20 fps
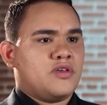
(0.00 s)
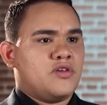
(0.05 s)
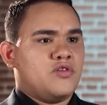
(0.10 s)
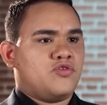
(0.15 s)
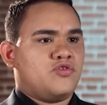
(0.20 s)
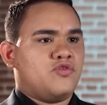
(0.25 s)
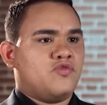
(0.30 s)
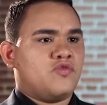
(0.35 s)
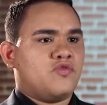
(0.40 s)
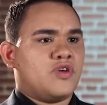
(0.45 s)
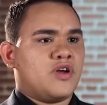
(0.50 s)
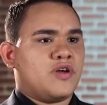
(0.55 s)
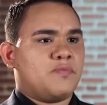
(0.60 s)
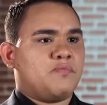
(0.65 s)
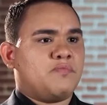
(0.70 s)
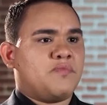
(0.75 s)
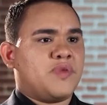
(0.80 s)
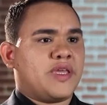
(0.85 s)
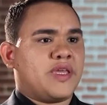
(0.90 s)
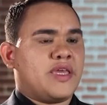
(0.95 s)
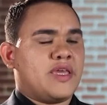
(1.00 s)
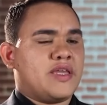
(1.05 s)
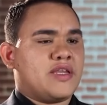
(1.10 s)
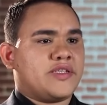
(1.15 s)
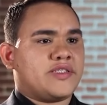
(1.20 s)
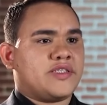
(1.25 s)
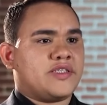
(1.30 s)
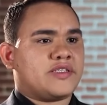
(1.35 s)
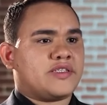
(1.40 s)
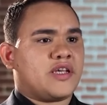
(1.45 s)
and I had a small
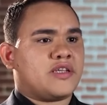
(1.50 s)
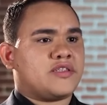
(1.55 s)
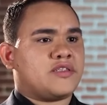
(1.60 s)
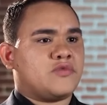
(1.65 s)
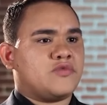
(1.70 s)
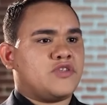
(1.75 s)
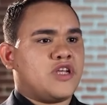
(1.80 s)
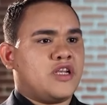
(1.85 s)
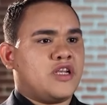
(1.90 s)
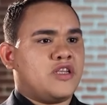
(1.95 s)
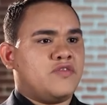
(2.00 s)
sense of relief.